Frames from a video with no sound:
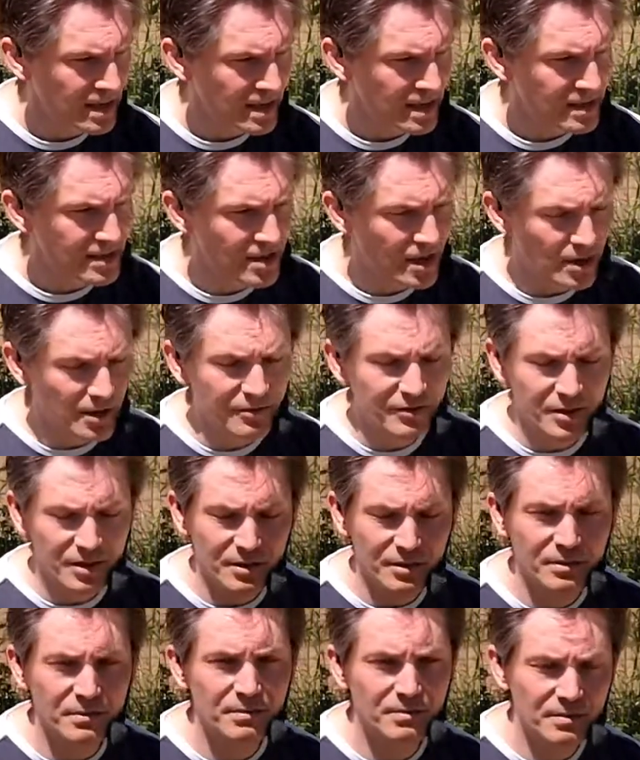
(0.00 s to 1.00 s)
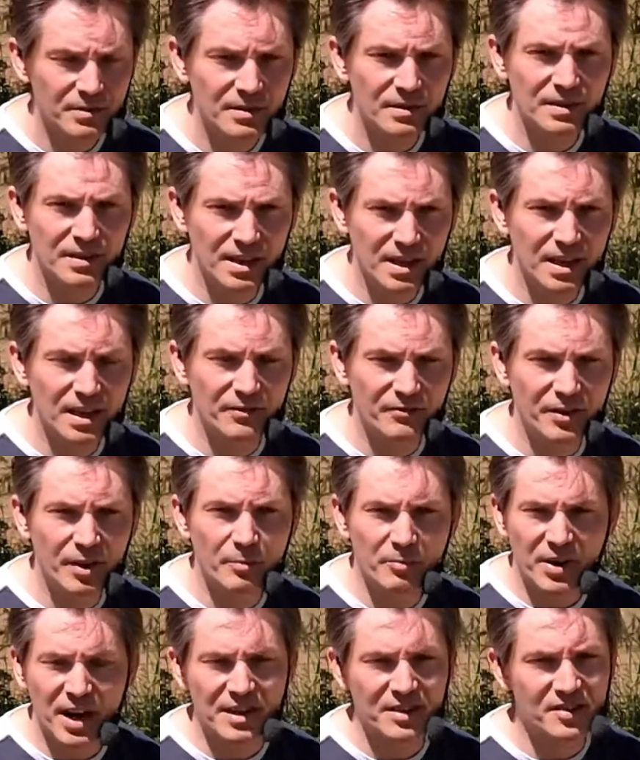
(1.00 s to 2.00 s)
So if you're
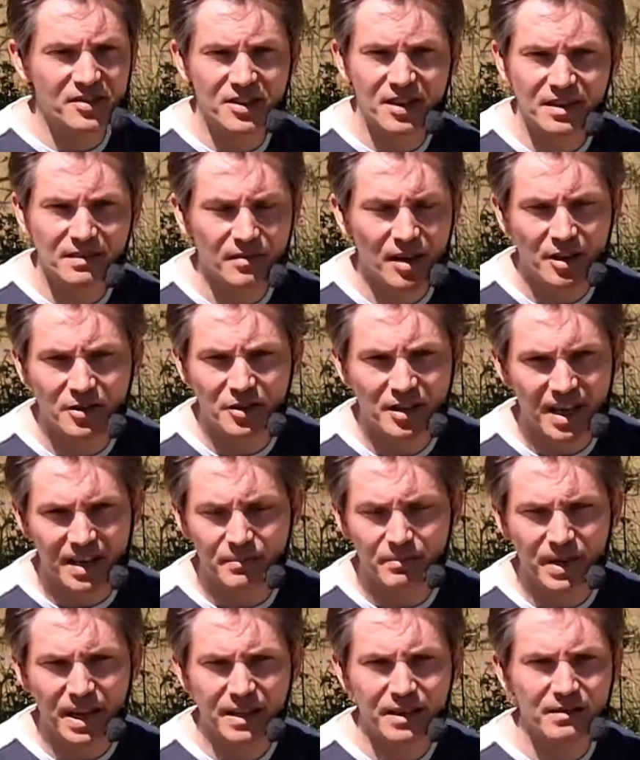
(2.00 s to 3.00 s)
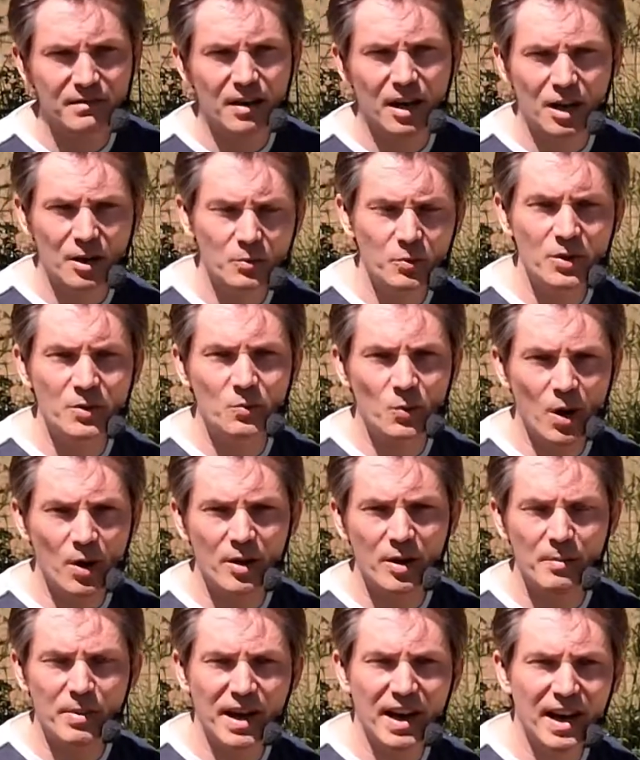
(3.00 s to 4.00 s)
practicing and you're getting better, I wouldn't
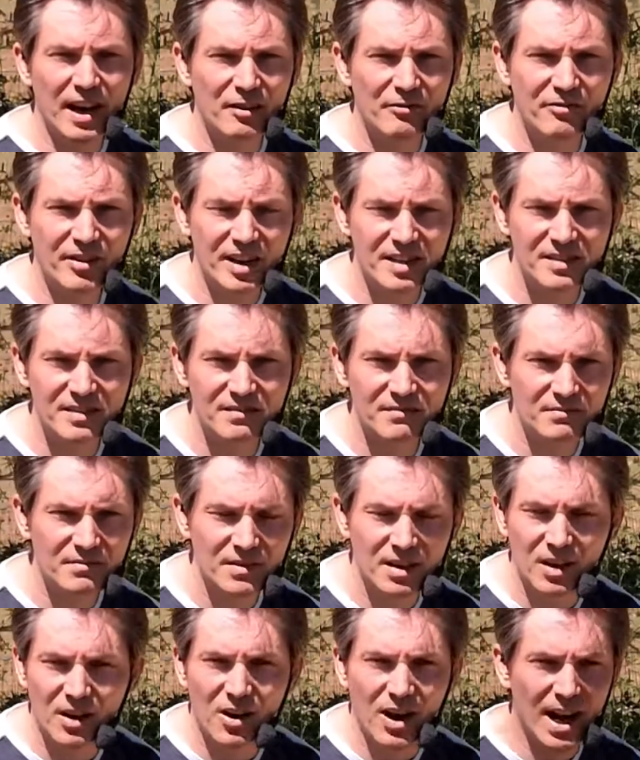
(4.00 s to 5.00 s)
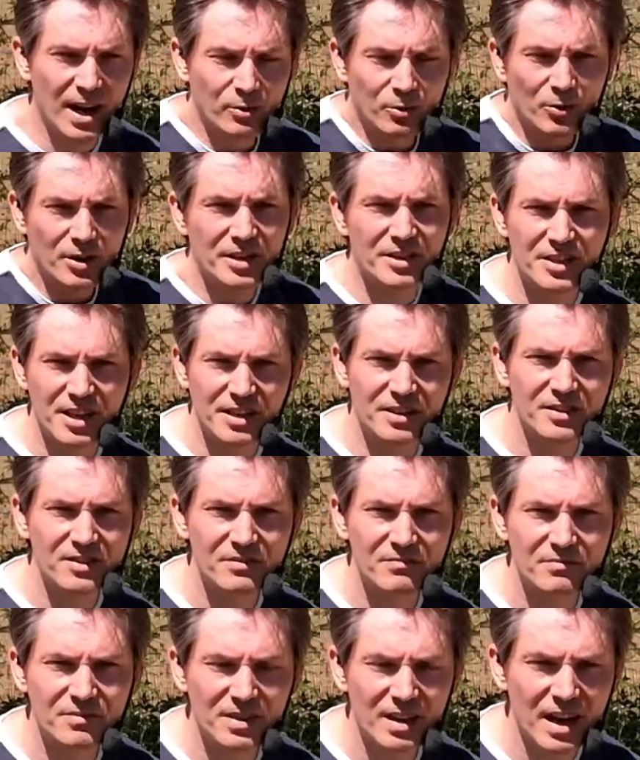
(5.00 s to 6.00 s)
worry about how fast or how long it
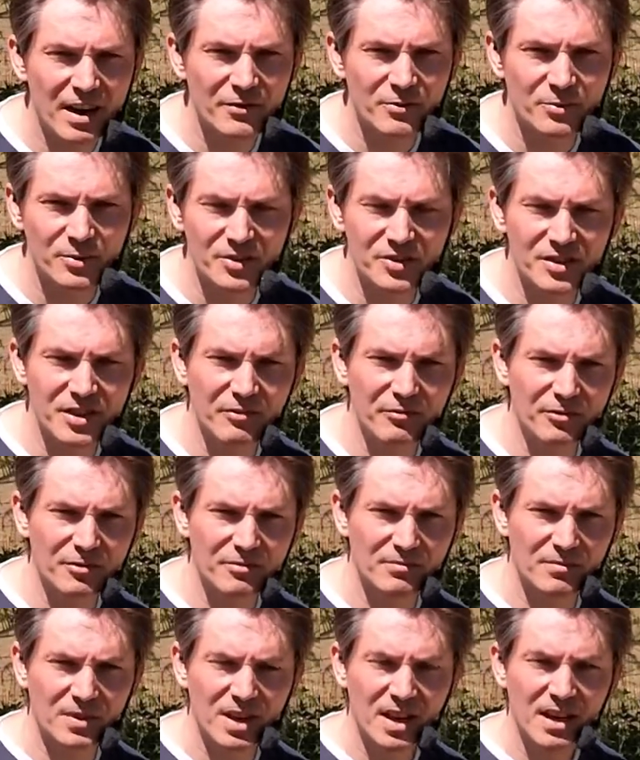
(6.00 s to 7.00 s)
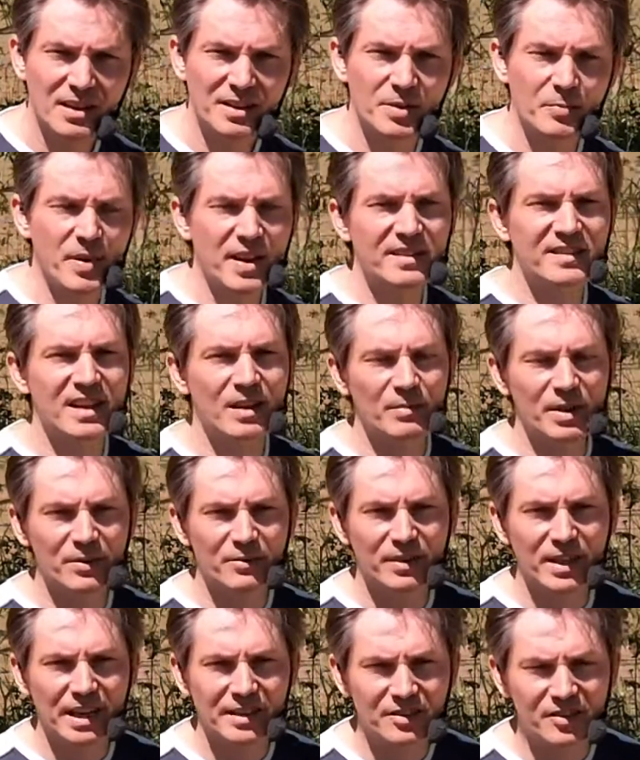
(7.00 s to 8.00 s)
takes. Everyone's different. Depends how many
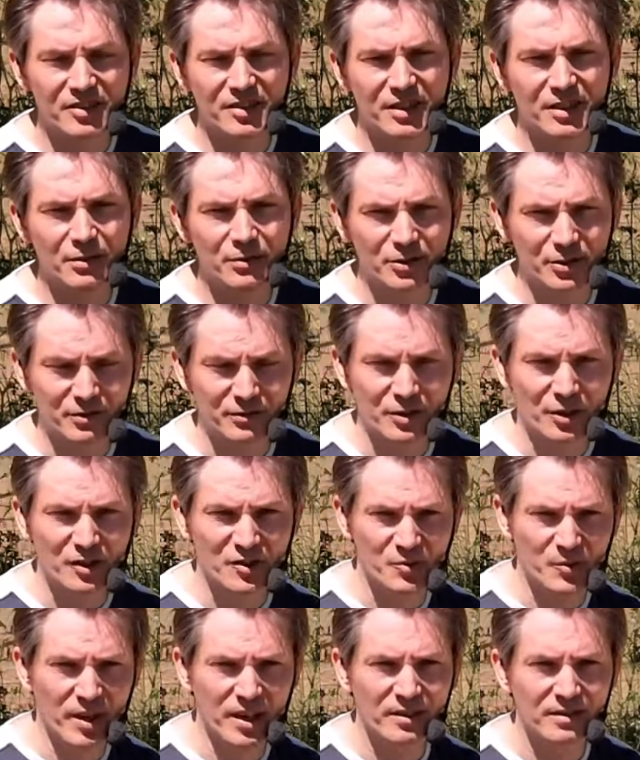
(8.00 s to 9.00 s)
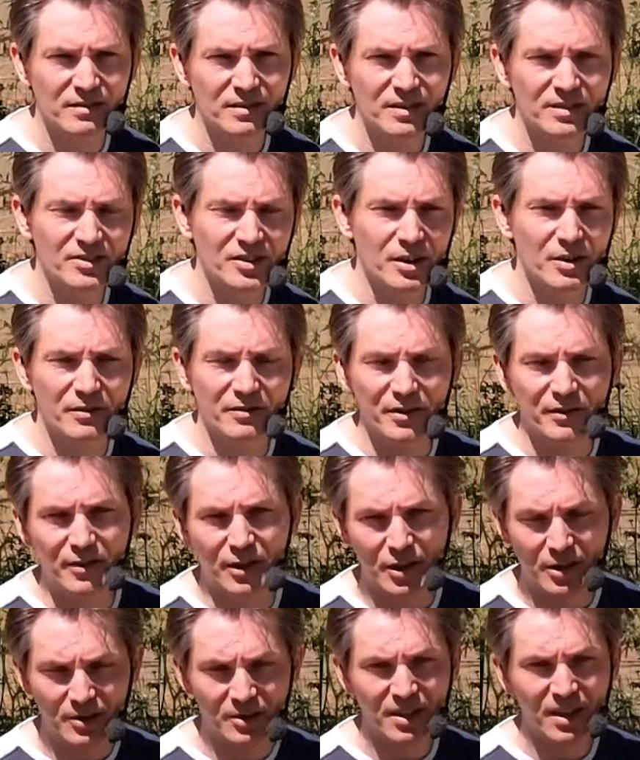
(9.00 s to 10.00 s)
related skills you've got as well. So if you've
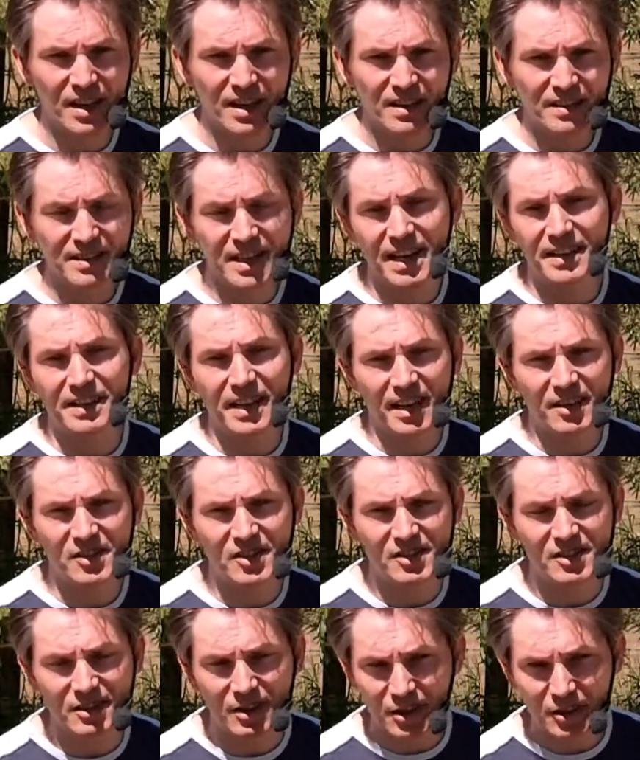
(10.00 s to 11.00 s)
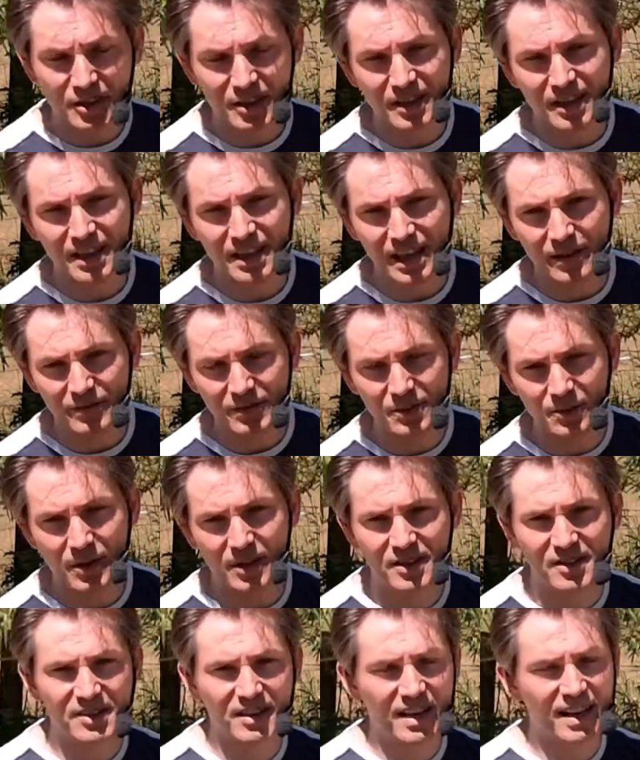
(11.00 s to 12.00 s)
learned 10 dances, learning the 11th
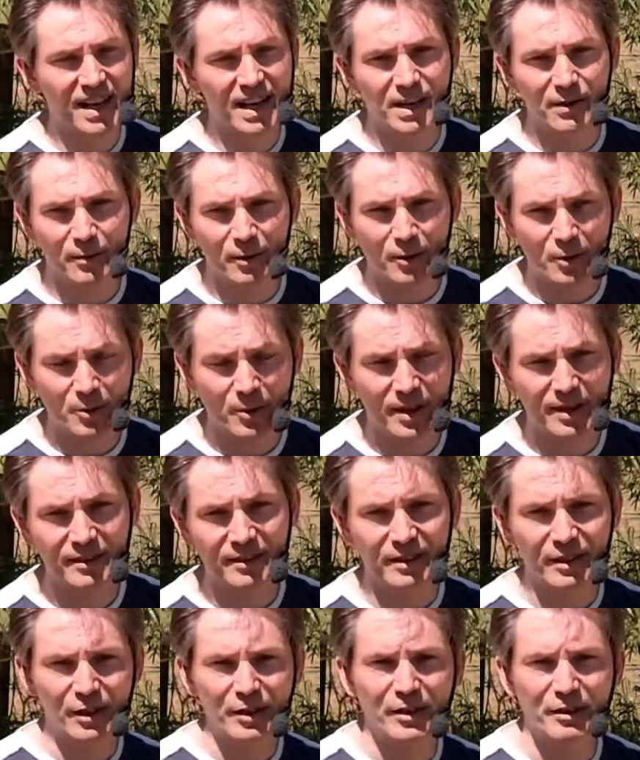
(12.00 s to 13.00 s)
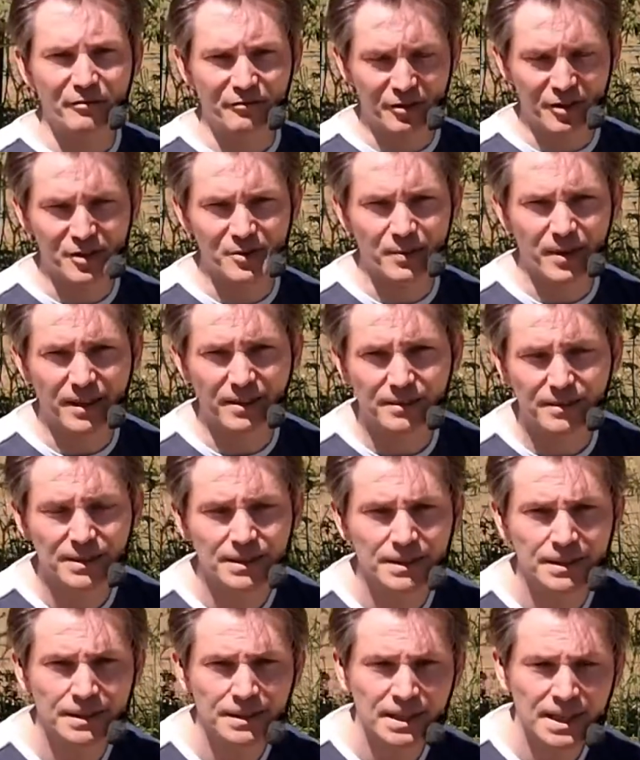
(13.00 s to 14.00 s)
one is a heck of a lot quicker than learning the first
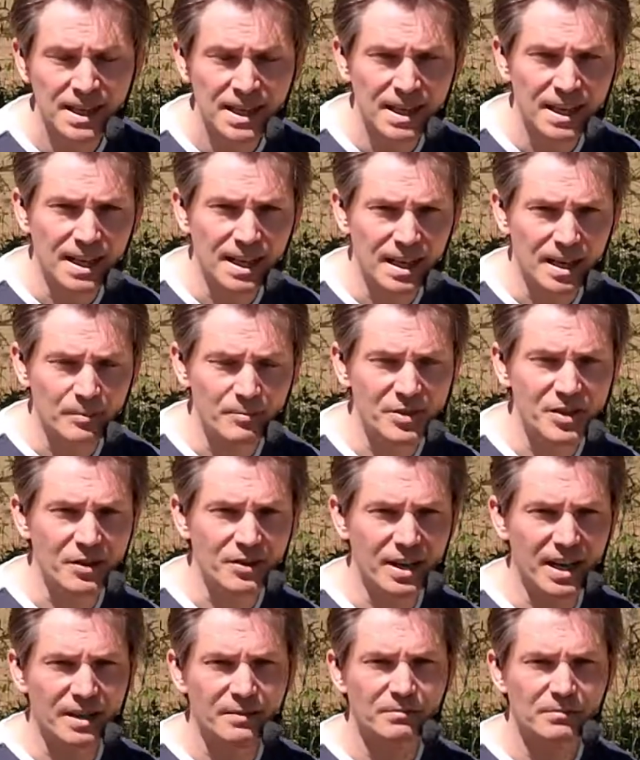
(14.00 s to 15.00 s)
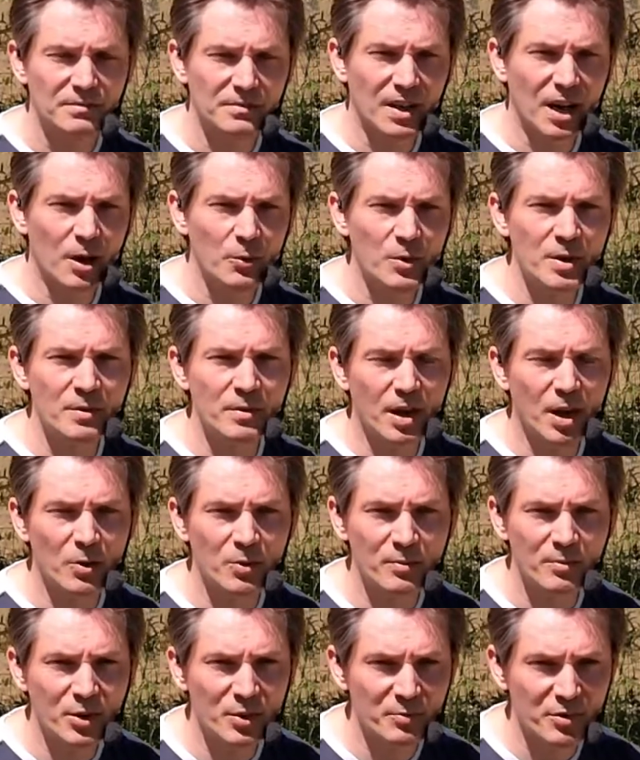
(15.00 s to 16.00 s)
one. So yeah, I
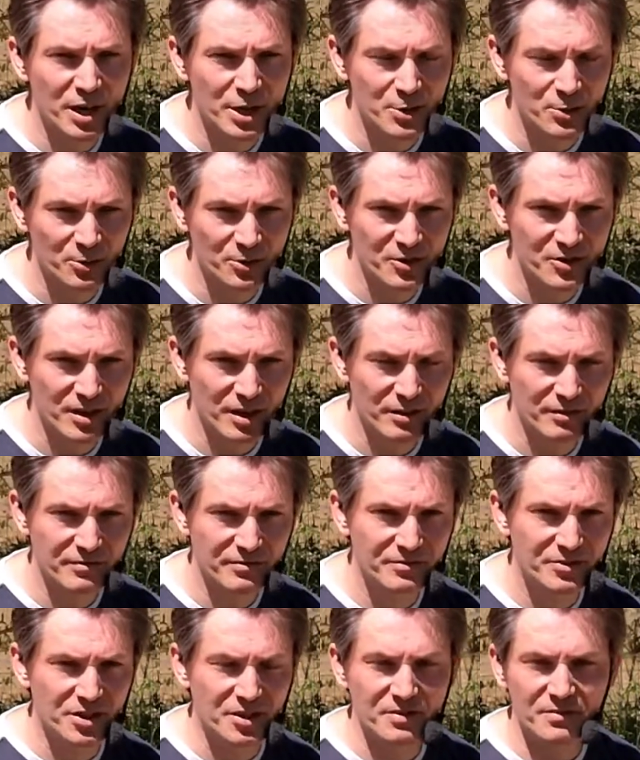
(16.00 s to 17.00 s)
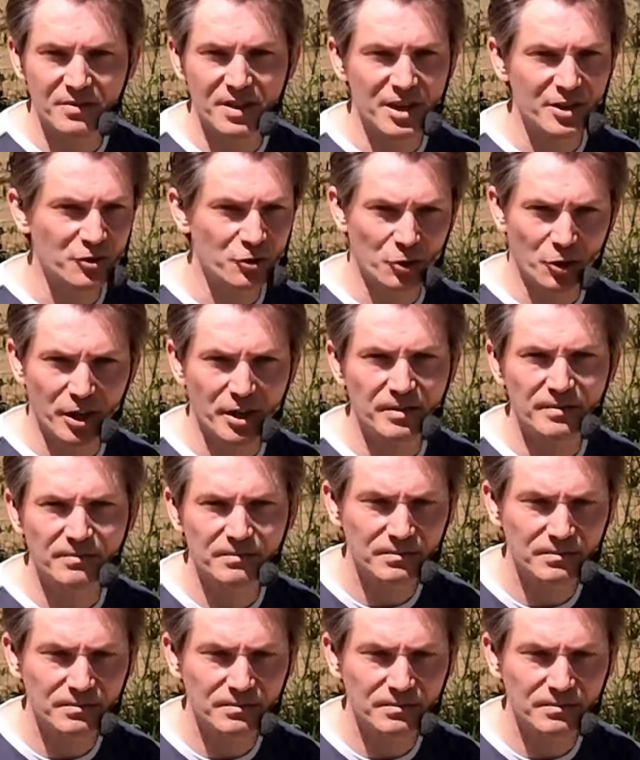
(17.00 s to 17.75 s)
wouldn't put pressure on yourself. Just enjoy it.